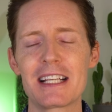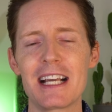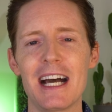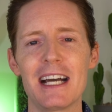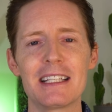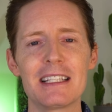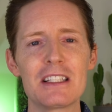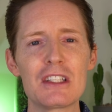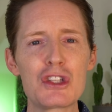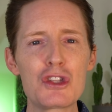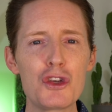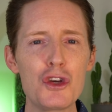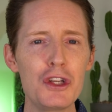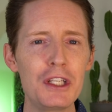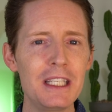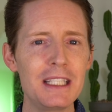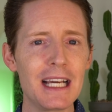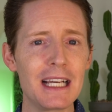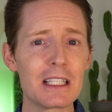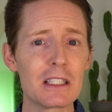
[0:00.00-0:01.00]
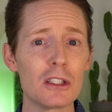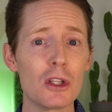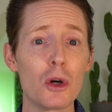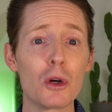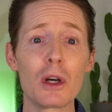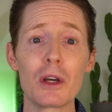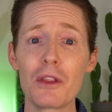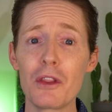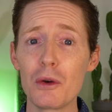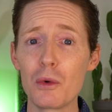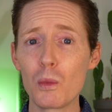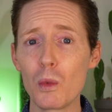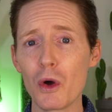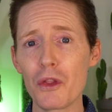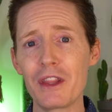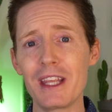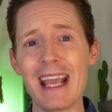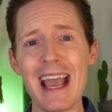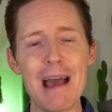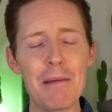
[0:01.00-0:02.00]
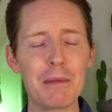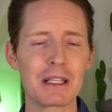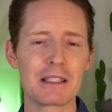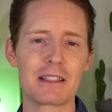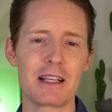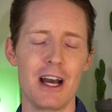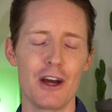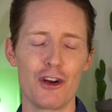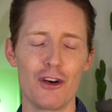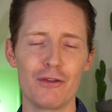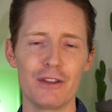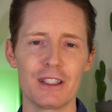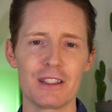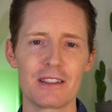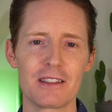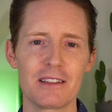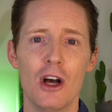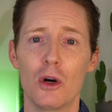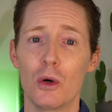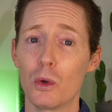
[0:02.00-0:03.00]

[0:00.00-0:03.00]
card is 30 days longer than what the Amex card offers,